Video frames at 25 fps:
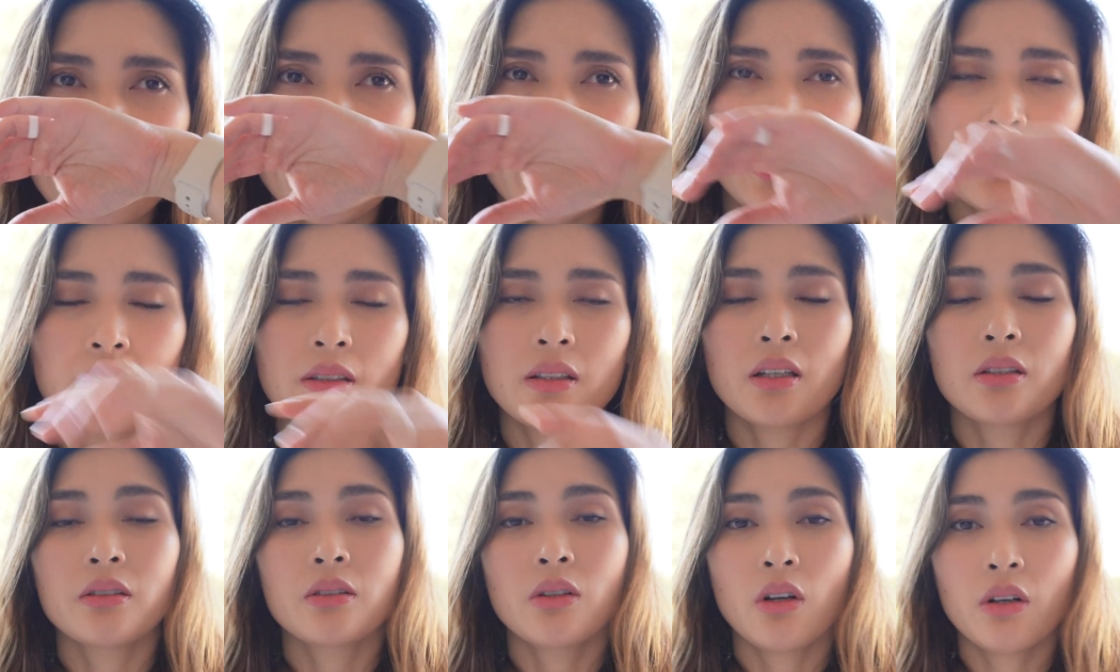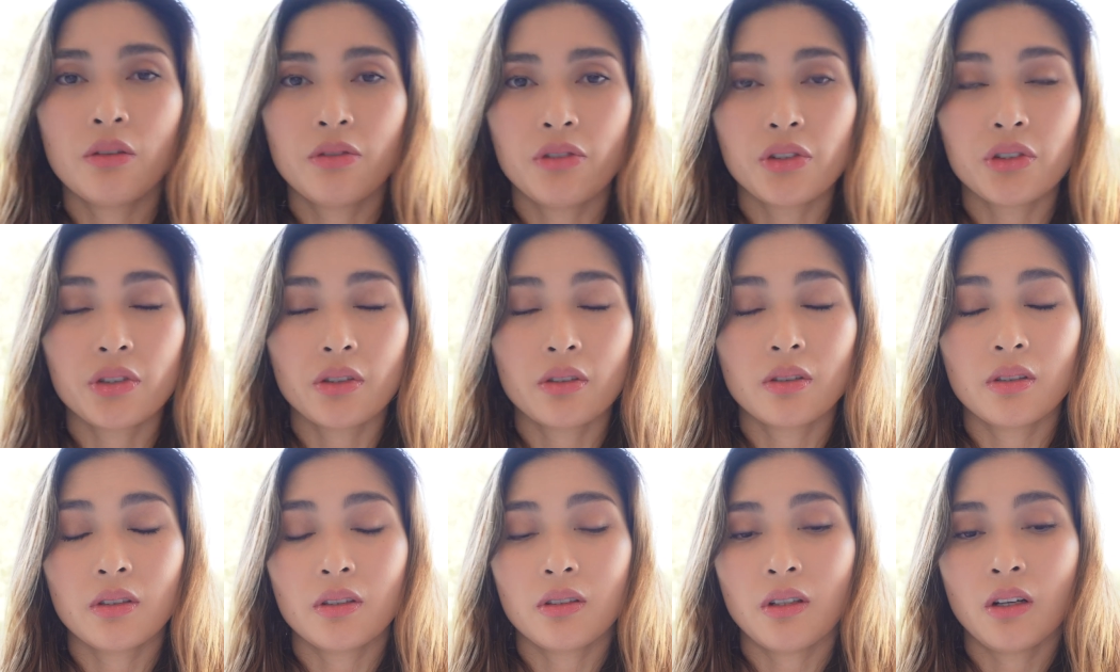and then
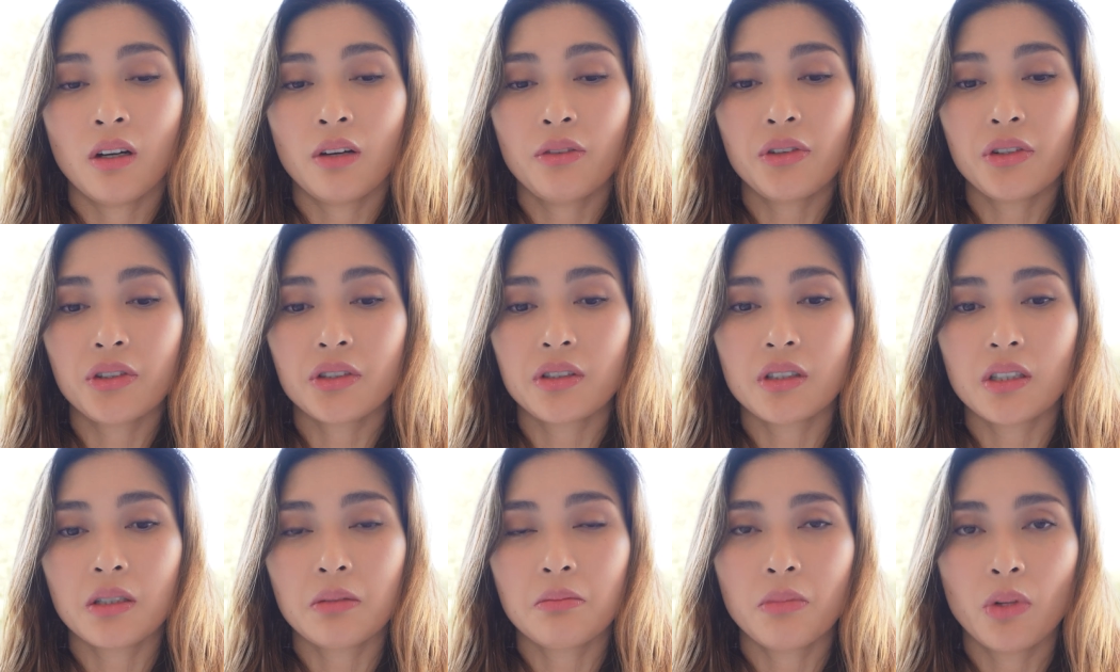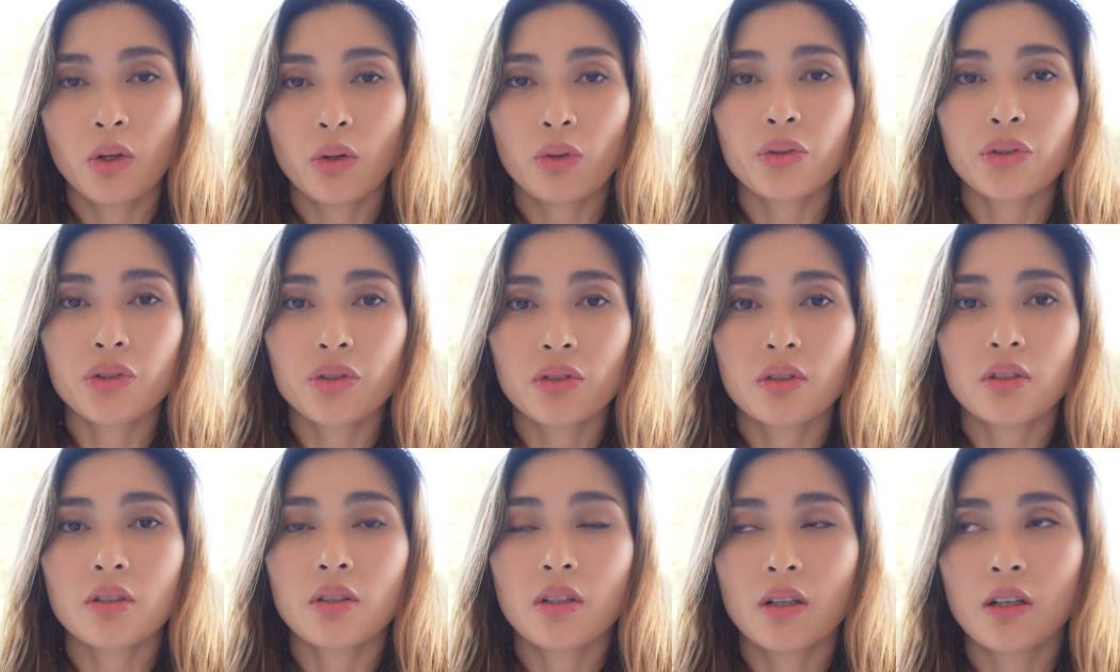obviously
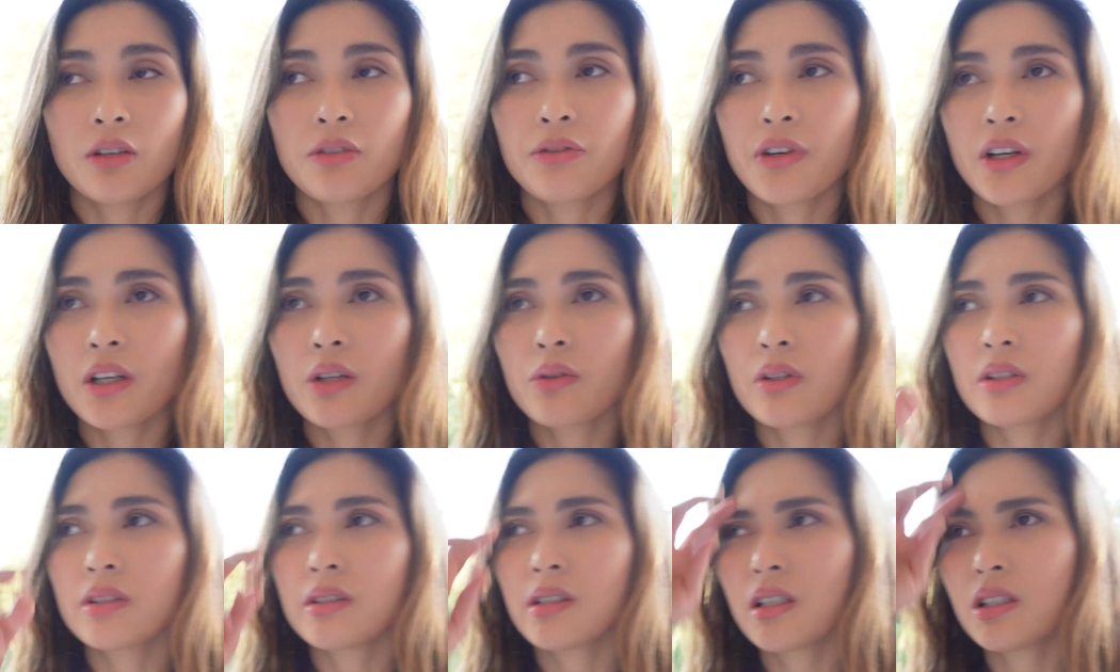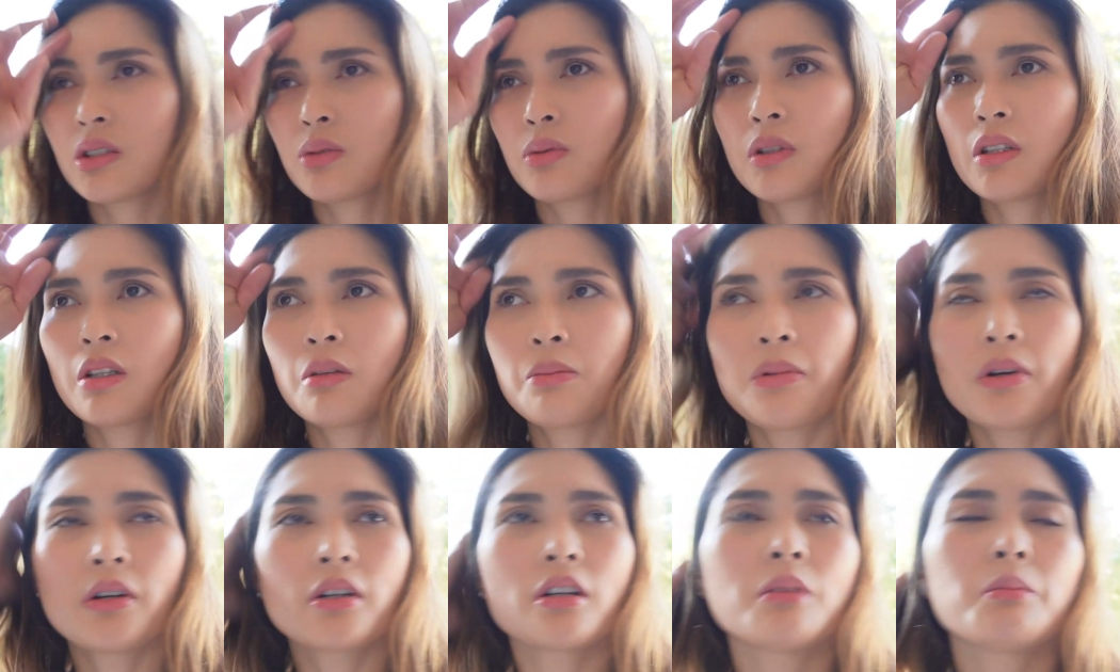most fragrances with the
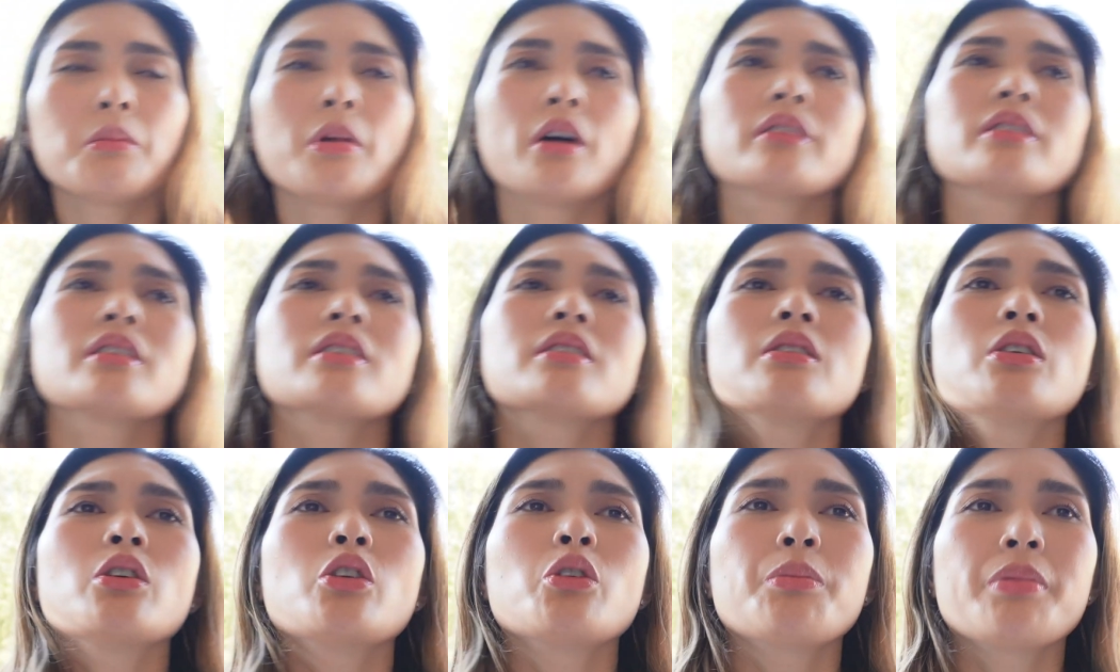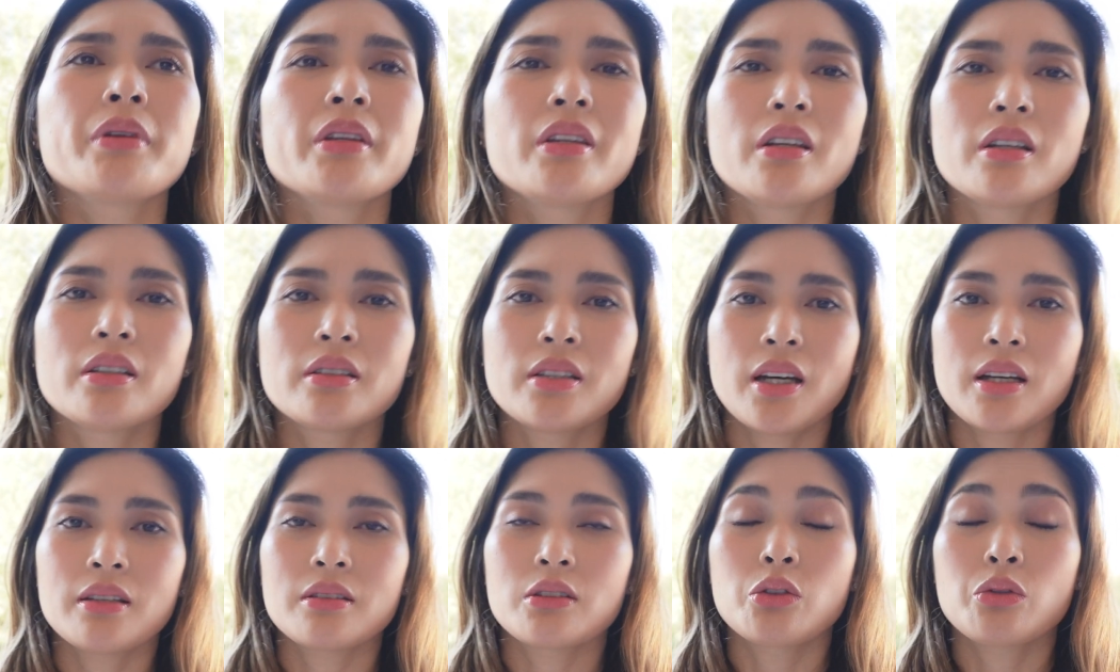bergamot in the opening,
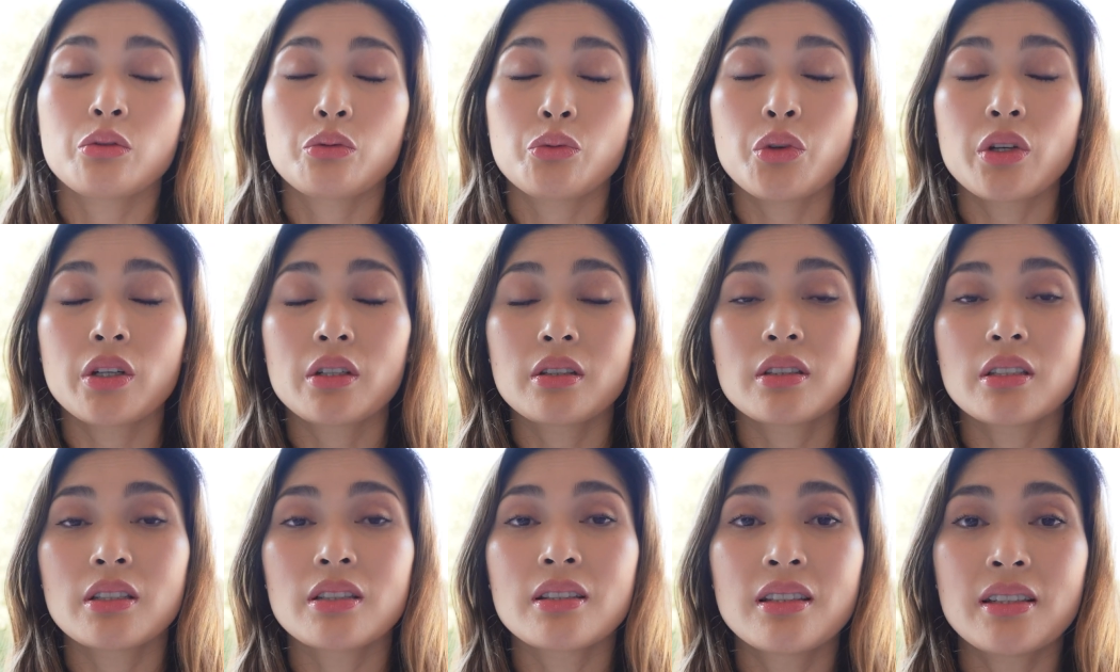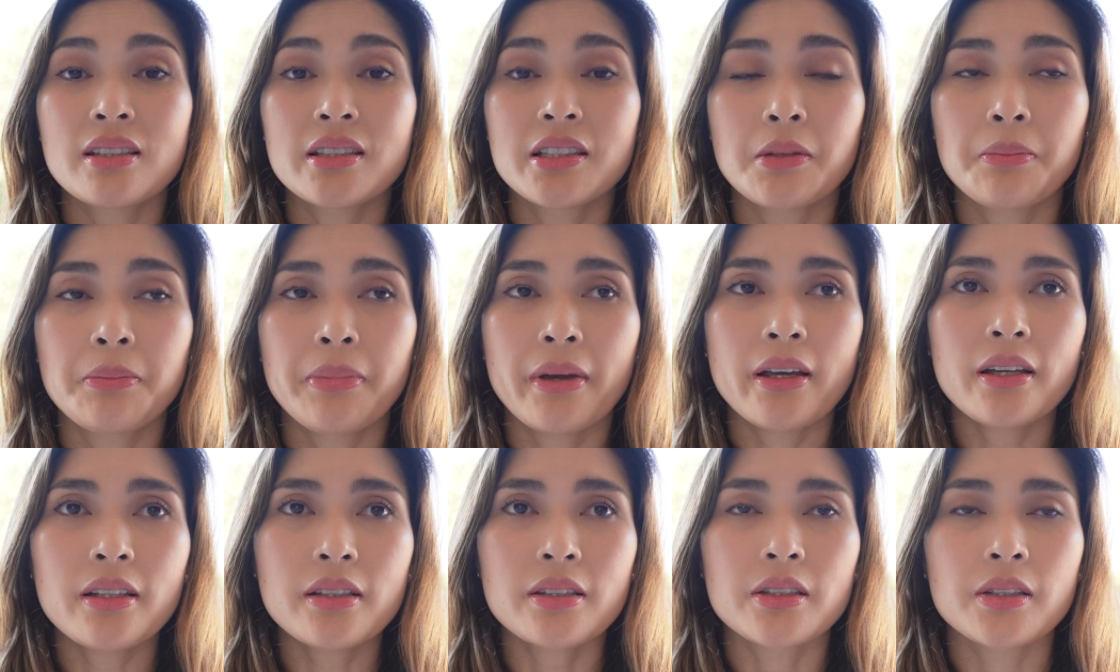that quickly
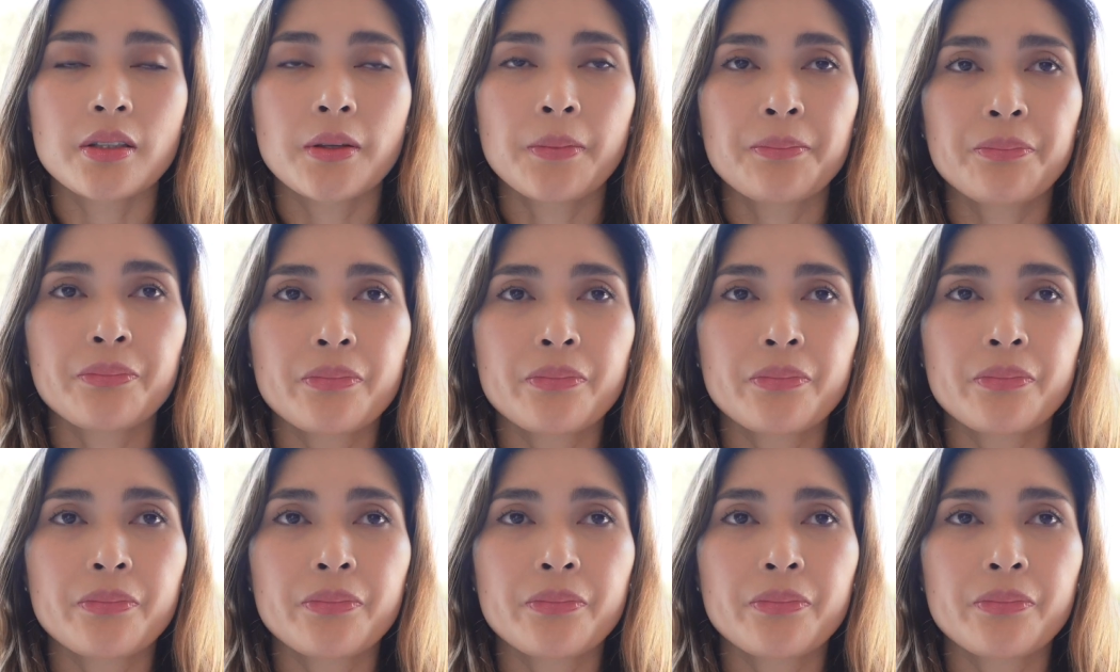dissipates.